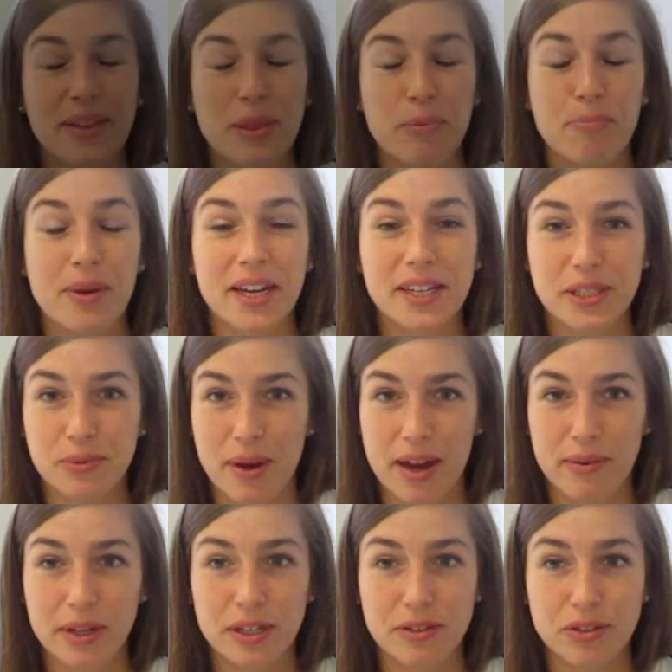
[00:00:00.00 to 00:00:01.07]
The biggest
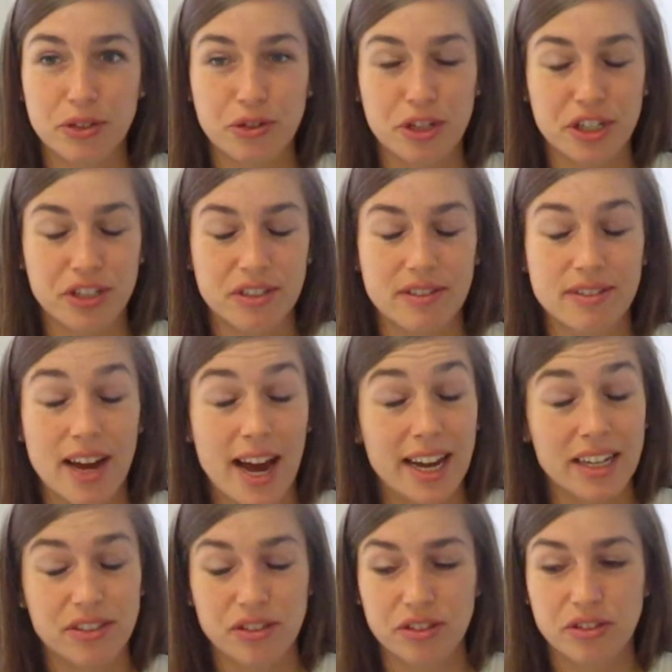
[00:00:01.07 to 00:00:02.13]
way we use nutrition,
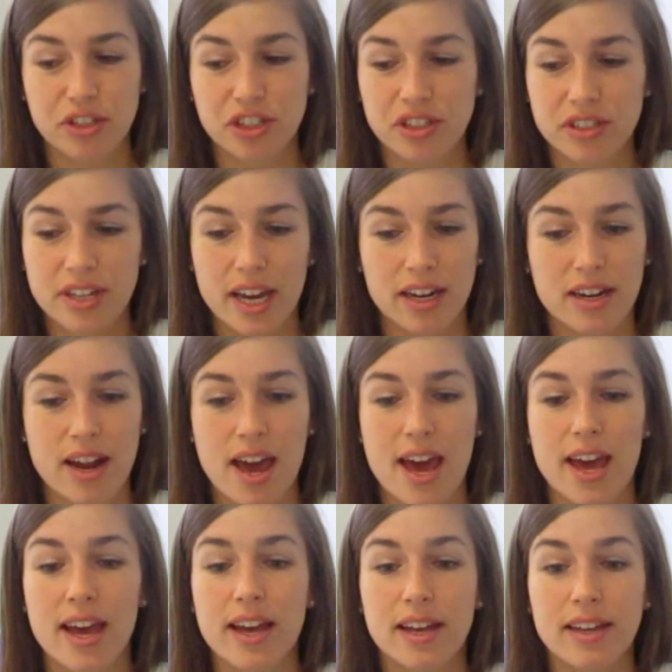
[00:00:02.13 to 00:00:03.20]
I use nutrition
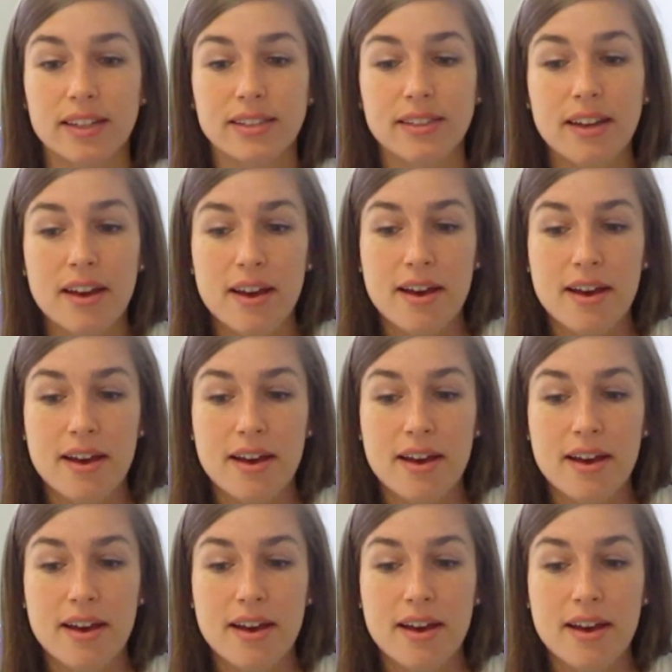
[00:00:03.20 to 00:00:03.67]
day-to-day, is